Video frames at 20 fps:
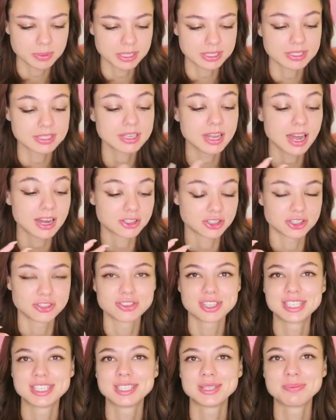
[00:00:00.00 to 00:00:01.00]
please come
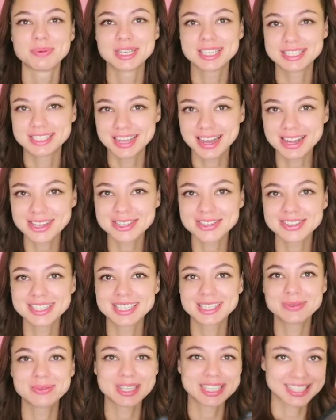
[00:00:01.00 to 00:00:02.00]
in, take your
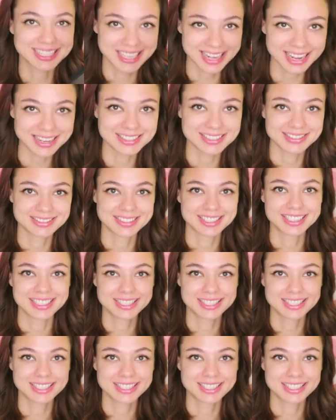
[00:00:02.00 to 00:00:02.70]
seats.